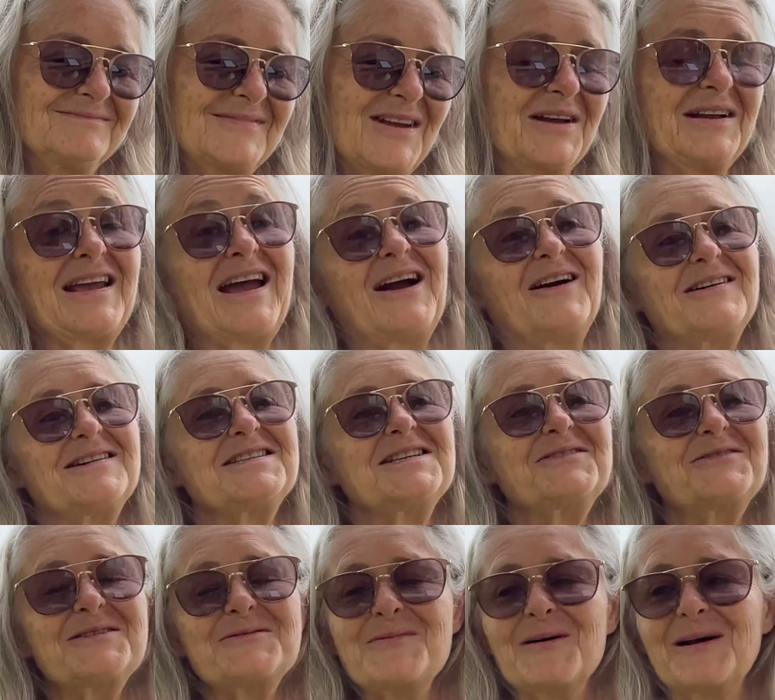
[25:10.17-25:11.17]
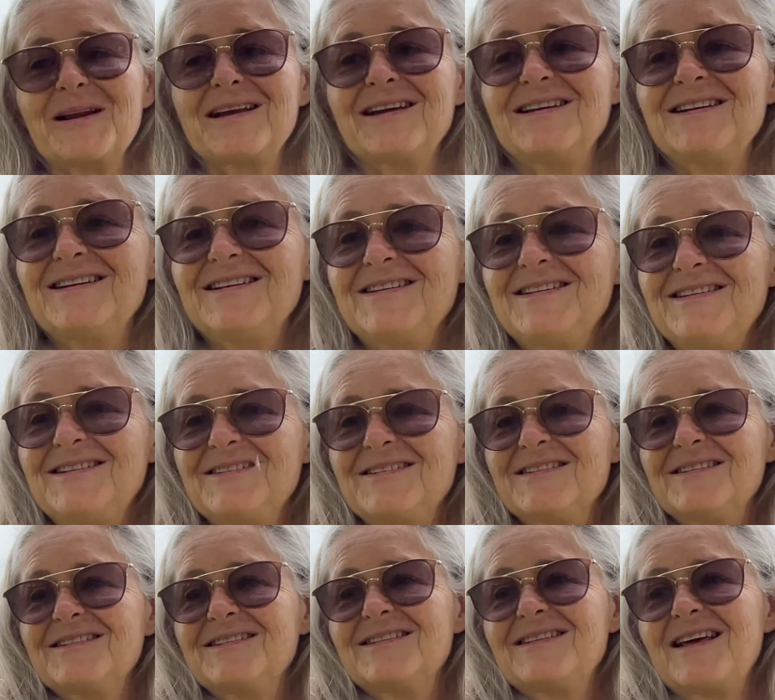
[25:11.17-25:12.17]
I encourage everybody
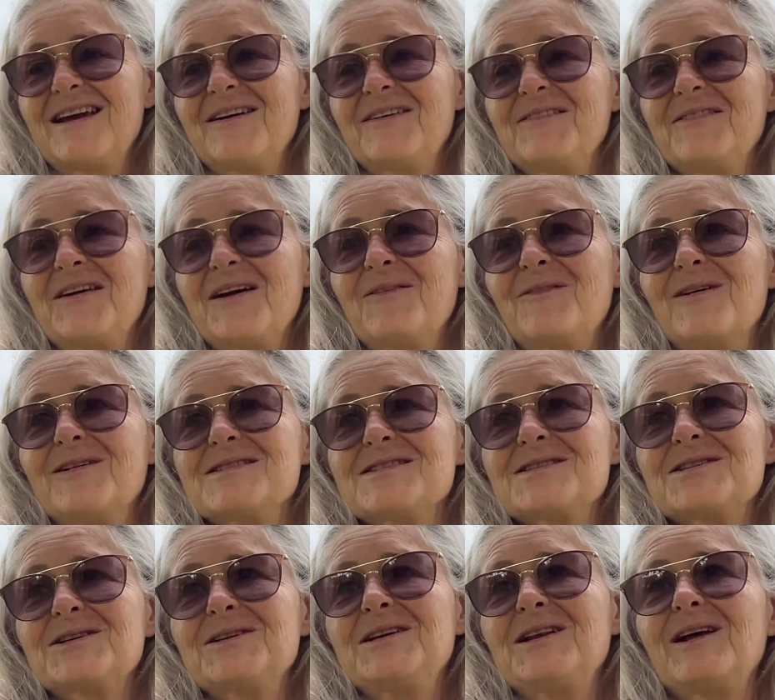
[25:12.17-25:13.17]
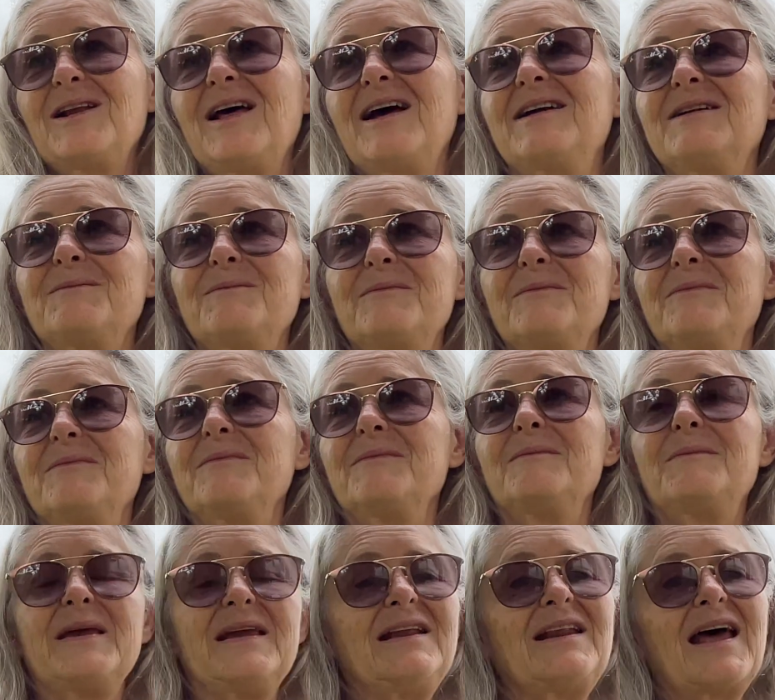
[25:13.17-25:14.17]
that wants to, like,
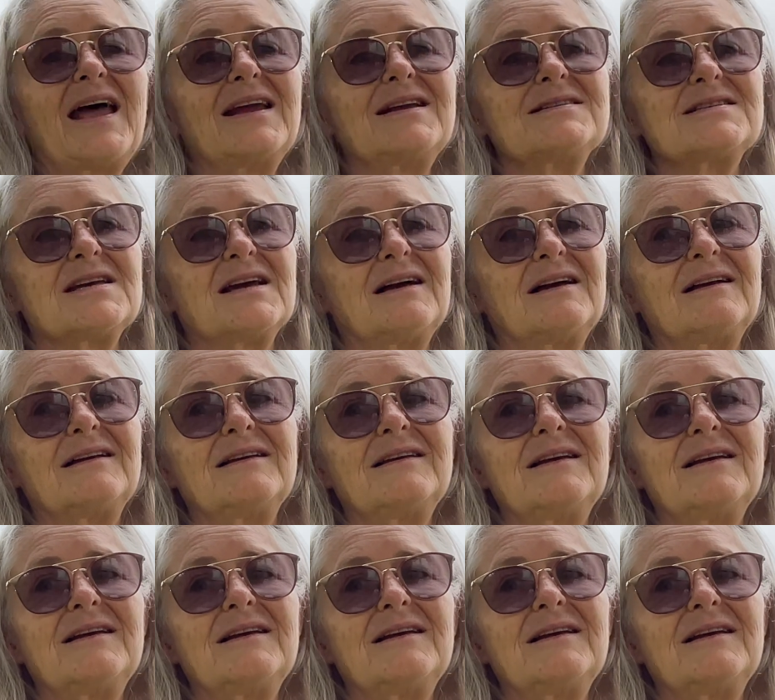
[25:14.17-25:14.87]
be nature.